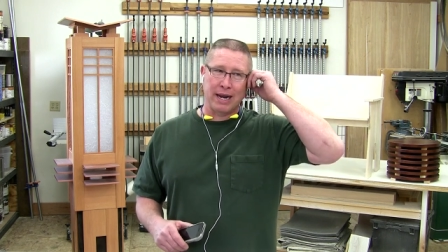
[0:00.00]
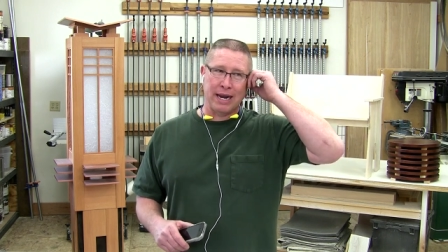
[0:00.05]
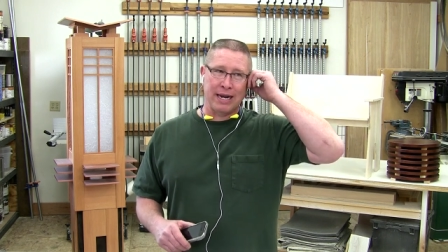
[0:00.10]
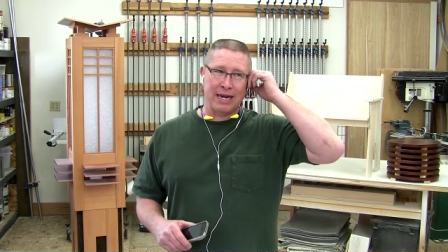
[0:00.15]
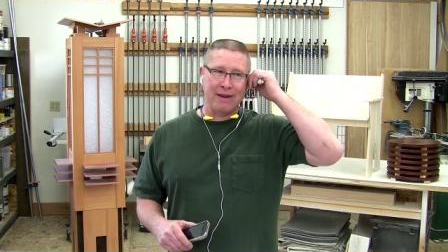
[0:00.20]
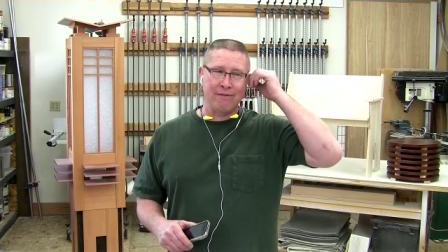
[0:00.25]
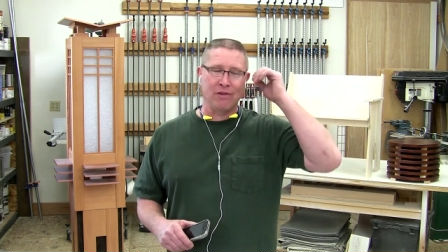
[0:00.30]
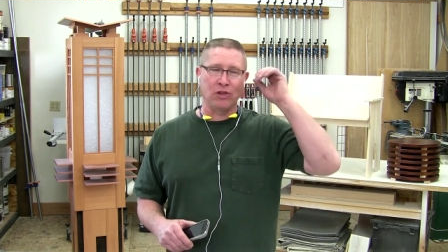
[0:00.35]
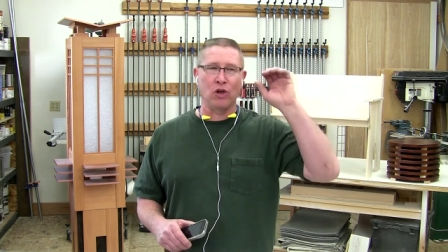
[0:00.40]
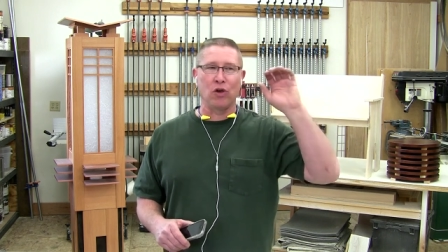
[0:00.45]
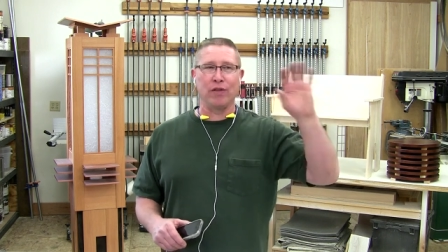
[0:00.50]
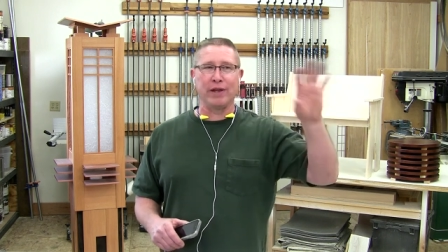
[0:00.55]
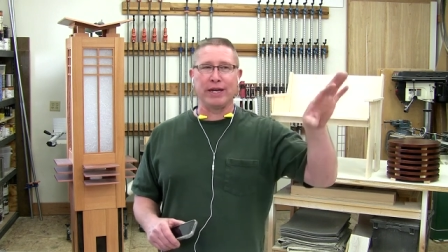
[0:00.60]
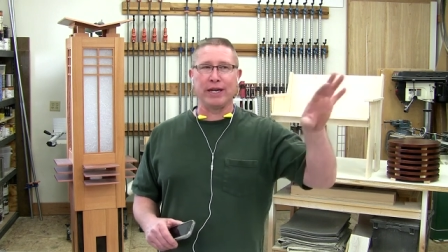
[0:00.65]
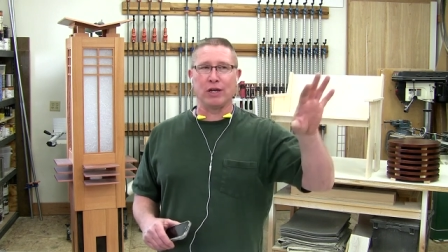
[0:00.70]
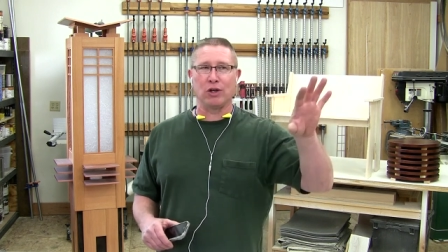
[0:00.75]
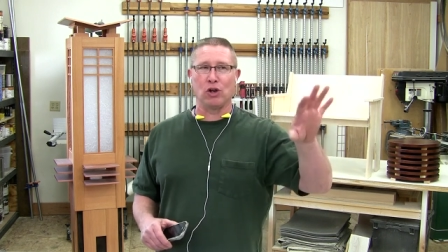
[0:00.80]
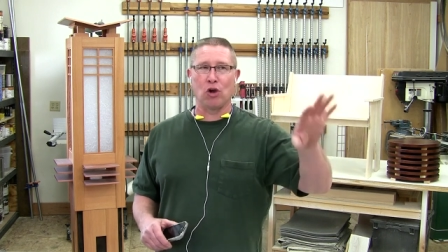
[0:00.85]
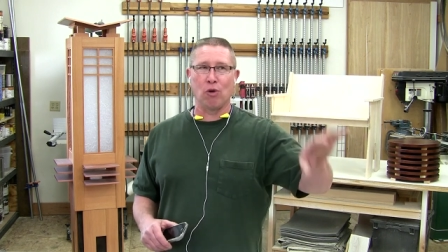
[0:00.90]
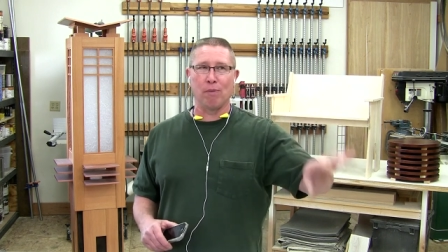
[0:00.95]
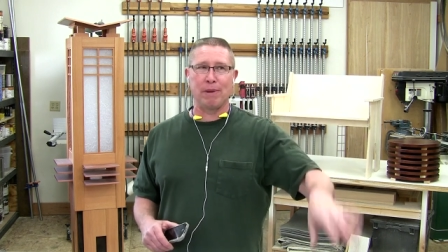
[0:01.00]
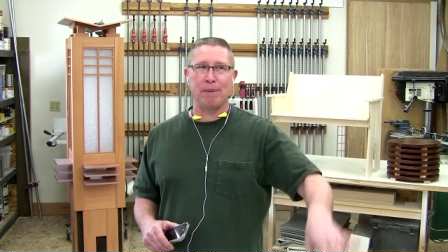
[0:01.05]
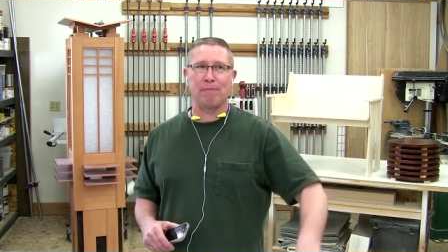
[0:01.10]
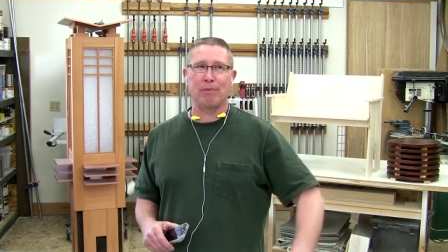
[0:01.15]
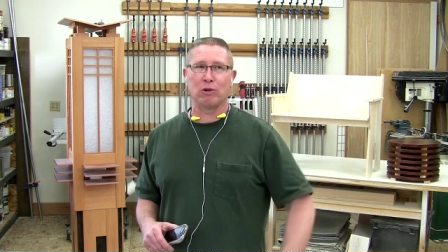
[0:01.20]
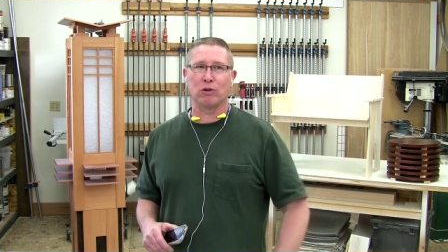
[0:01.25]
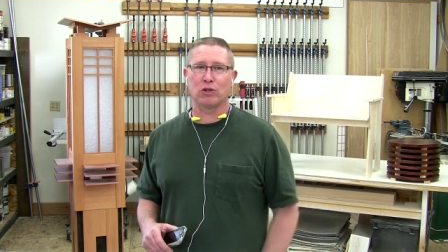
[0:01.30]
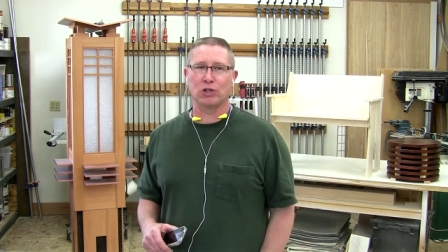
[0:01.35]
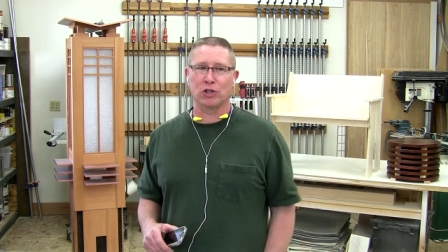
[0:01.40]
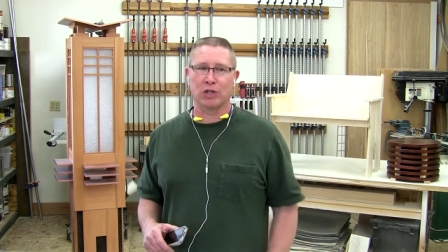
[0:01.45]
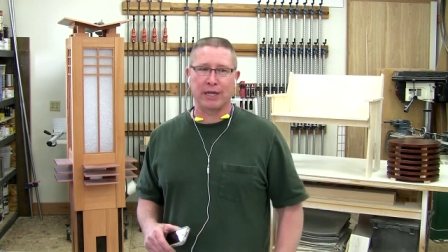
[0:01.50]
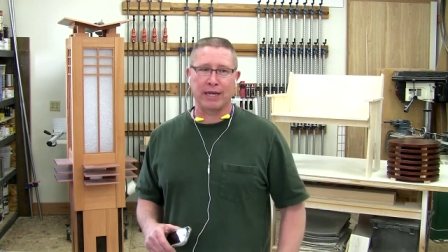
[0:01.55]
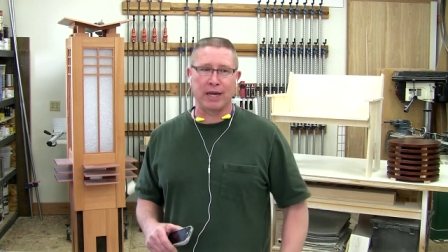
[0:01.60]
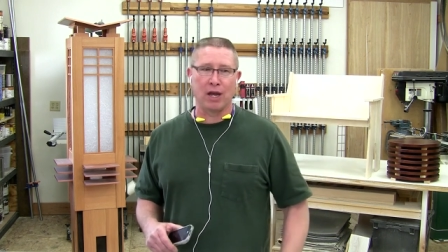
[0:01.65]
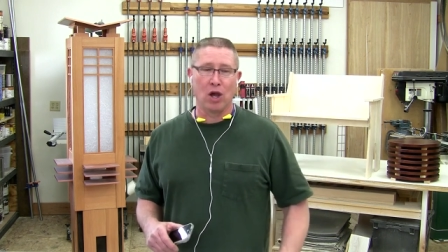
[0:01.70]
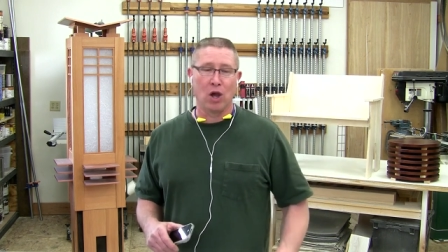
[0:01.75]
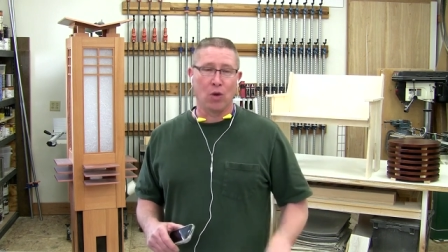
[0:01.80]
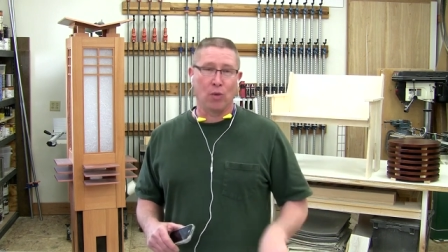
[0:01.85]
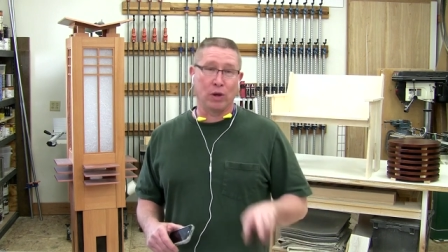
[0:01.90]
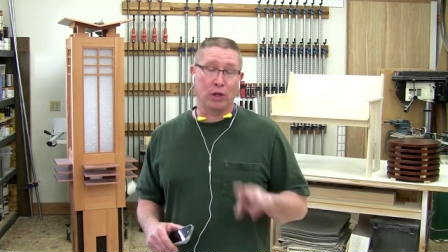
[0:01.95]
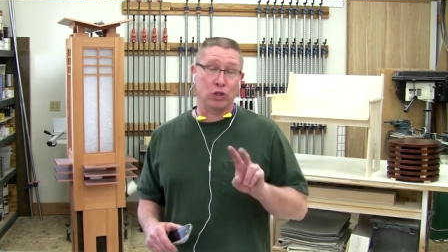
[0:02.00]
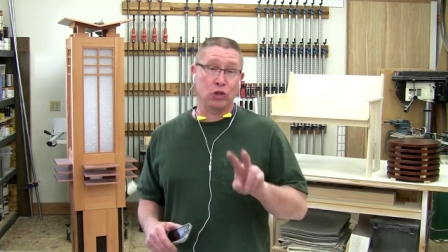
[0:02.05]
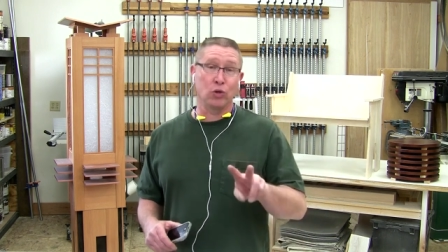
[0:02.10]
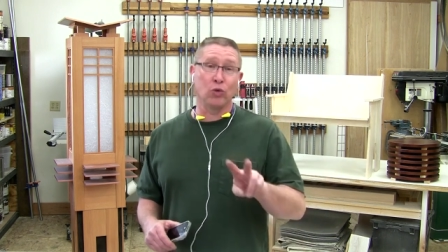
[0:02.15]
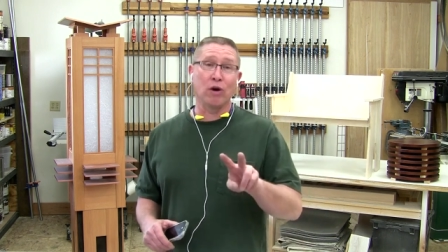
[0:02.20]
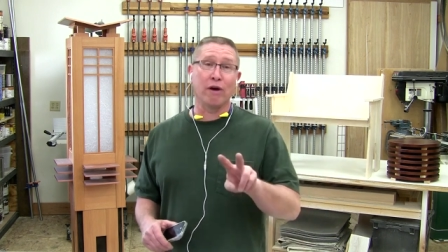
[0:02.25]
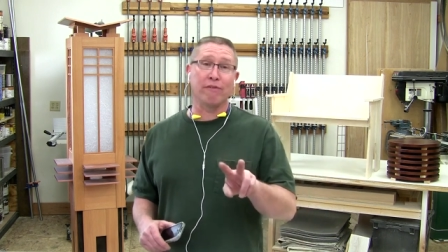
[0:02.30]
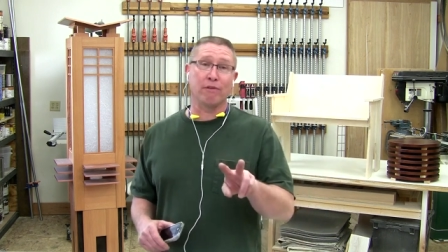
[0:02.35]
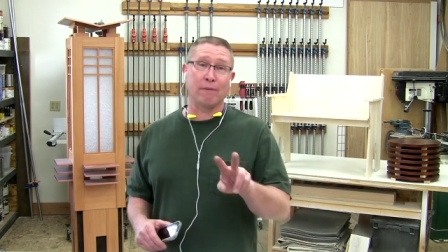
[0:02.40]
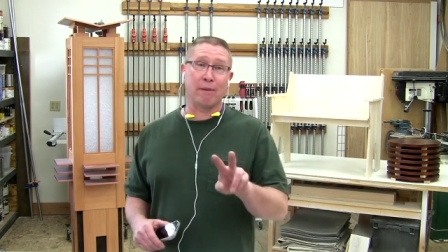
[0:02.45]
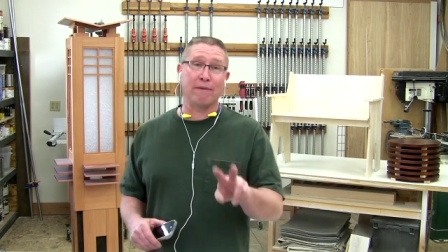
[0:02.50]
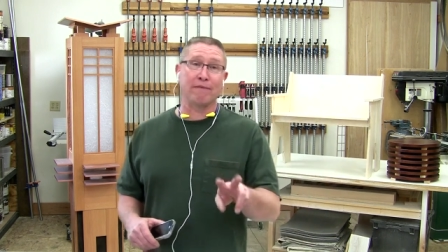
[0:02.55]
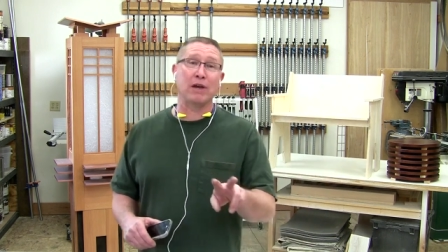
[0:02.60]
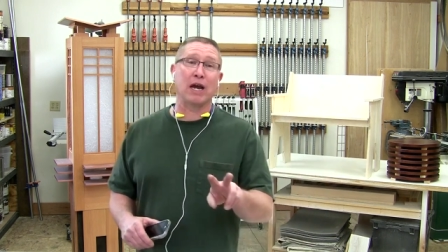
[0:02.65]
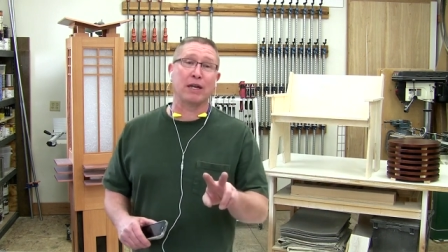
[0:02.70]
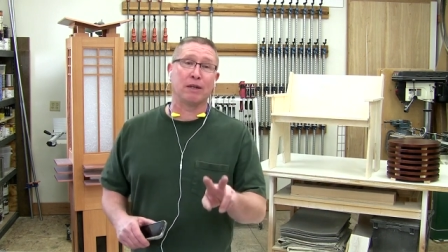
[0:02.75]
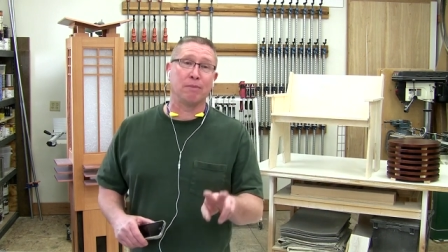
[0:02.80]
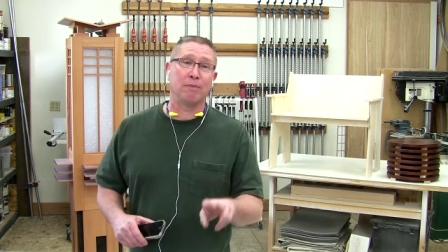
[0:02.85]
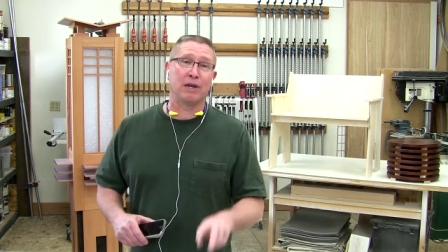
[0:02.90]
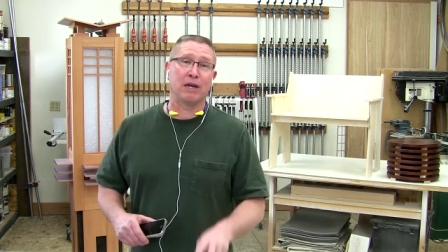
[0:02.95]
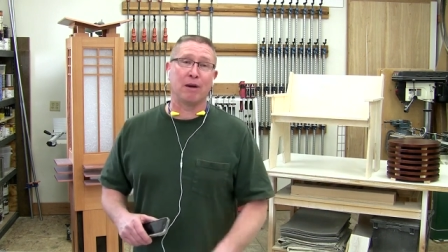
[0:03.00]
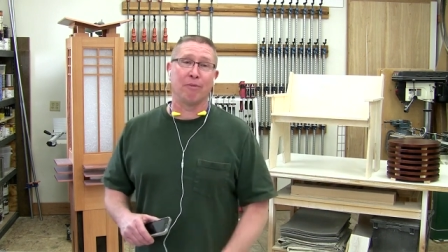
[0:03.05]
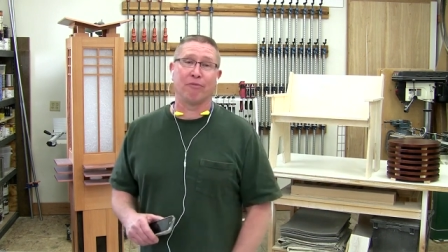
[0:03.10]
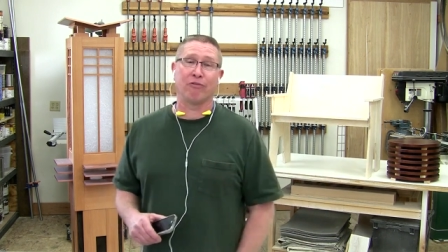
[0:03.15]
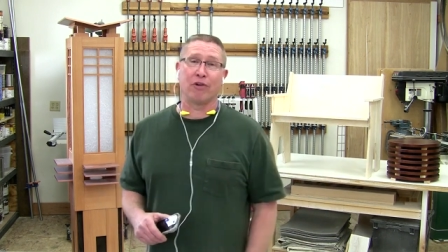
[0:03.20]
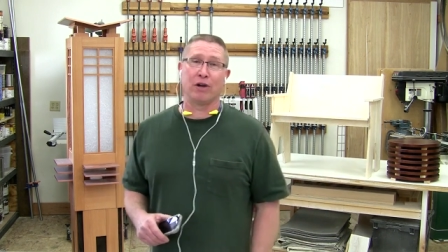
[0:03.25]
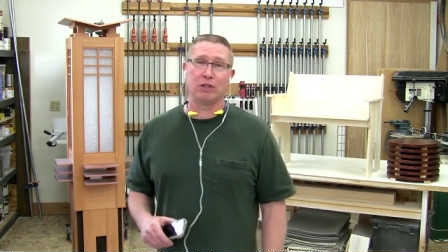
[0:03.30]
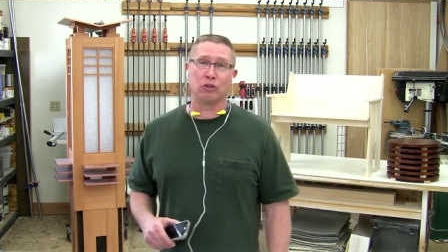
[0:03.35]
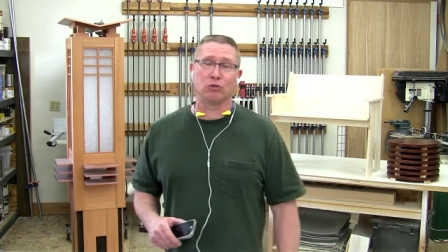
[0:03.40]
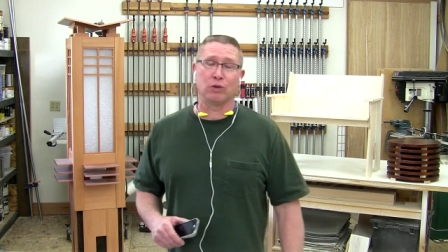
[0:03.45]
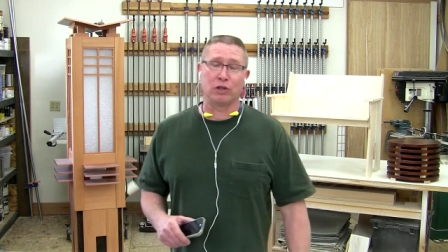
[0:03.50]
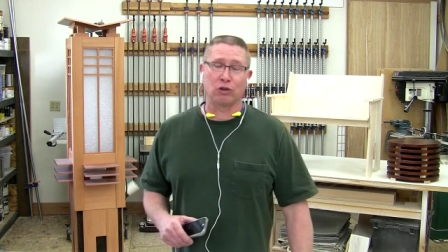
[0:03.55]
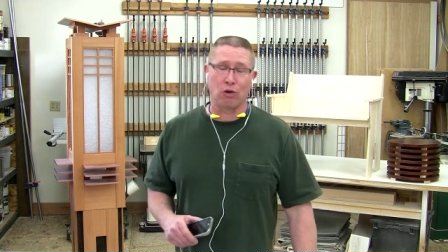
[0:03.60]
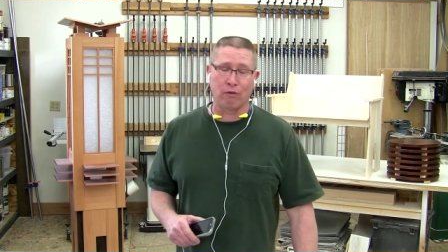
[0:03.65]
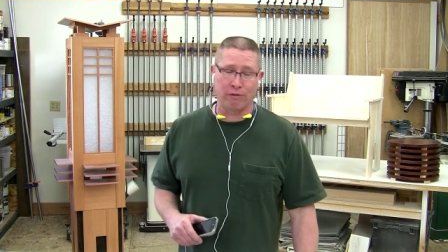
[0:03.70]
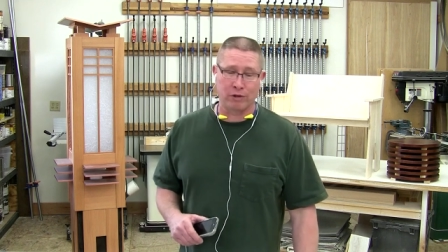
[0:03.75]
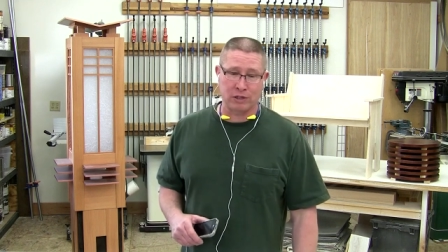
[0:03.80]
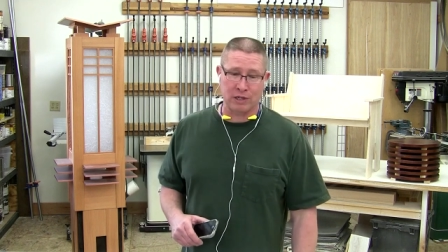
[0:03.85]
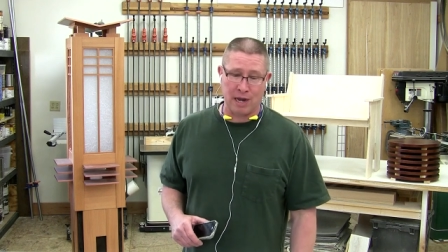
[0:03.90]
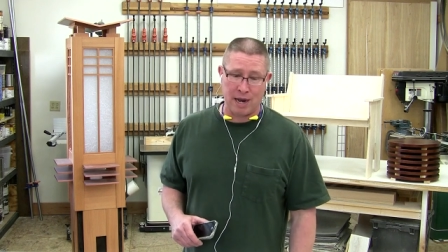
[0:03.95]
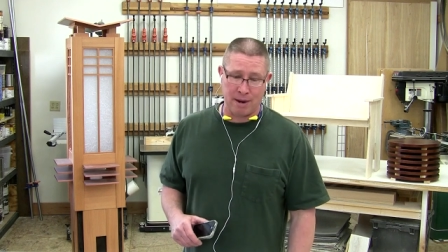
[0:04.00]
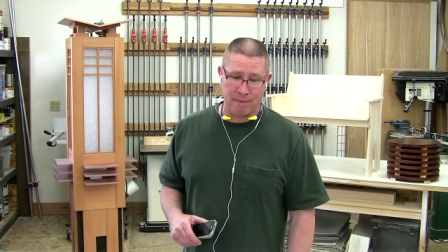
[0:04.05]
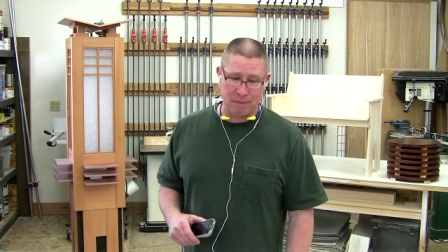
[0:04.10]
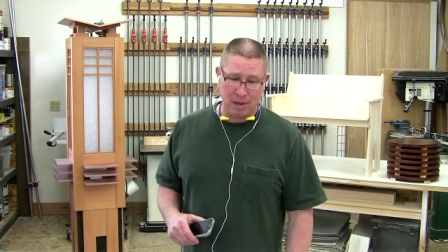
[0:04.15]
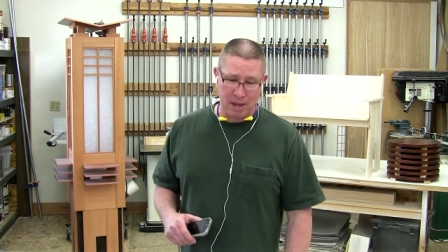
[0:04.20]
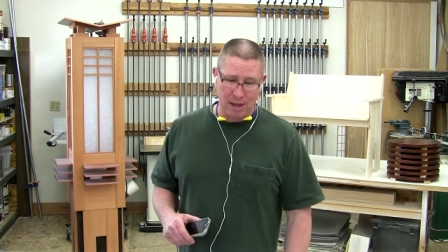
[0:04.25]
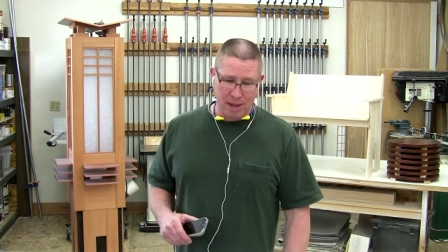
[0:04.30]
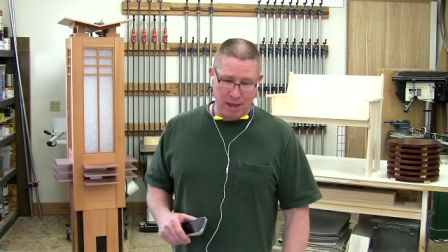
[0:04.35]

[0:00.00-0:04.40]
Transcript: And even though they didn't know me personally, well, two of them I've got to become friends with over time.